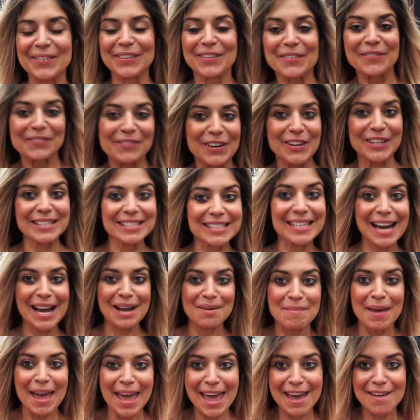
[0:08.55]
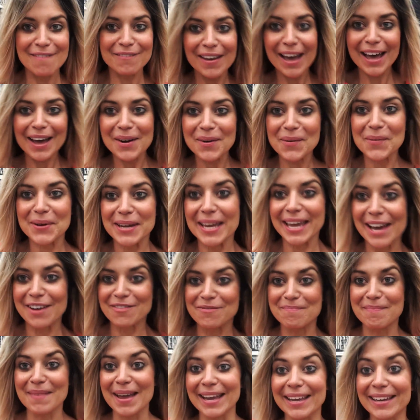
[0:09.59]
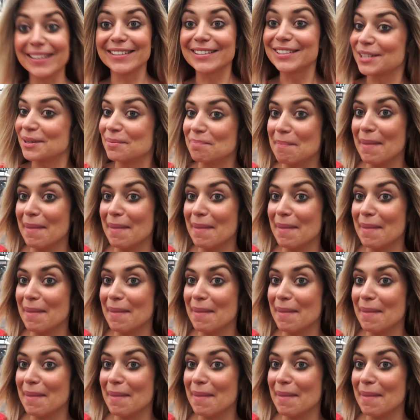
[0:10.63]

for the first time ever we have made it to